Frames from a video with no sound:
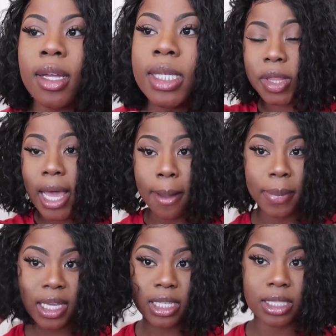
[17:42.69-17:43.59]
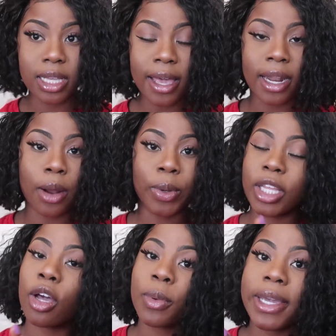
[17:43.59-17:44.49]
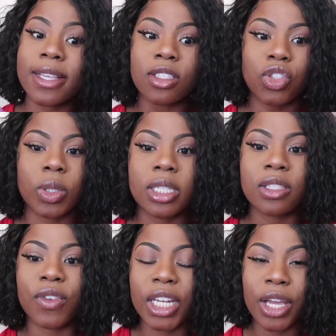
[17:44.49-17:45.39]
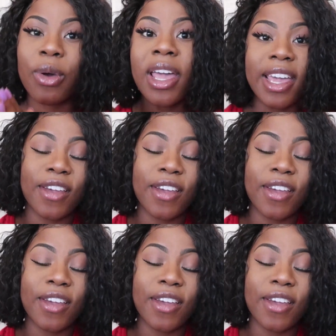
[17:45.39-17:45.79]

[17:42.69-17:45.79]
With that being said, I really hope you guys enjoyed this video.